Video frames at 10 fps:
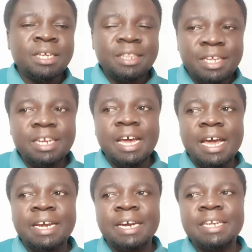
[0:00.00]
then
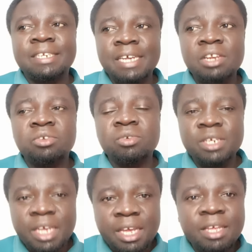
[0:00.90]
I can tell you
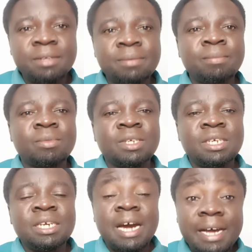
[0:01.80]
today,
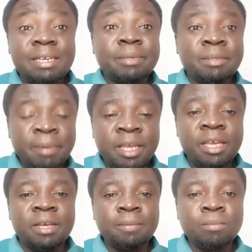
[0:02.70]
as I'm
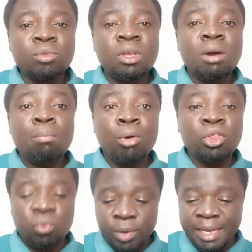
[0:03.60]
speaking,
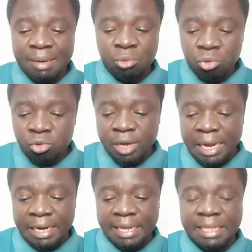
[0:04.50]
both William Ruto
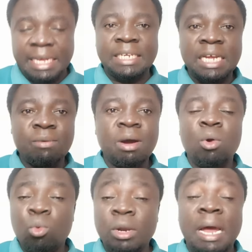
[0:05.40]
and Rigathi
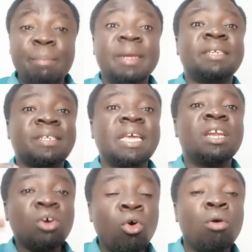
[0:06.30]
Gachagua would have been
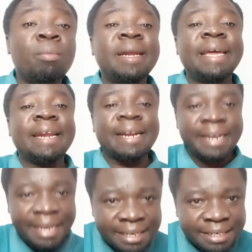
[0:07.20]
sent home
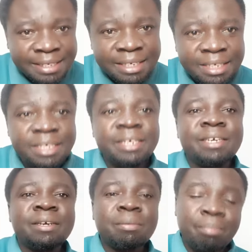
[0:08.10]
direct
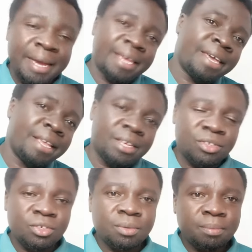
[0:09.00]
by
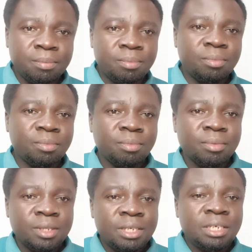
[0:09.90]
Kenyans.
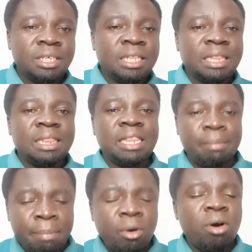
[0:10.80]
The
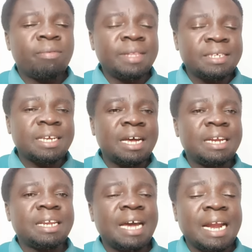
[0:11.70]
people of this
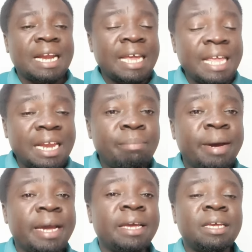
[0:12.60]
country are tired
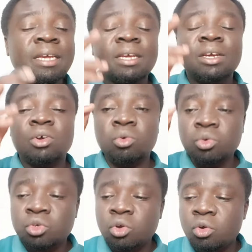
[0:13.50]
by
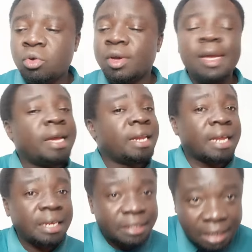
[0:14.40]
Ruto and
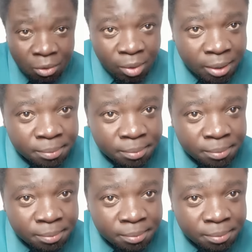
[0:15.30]
Gachagua.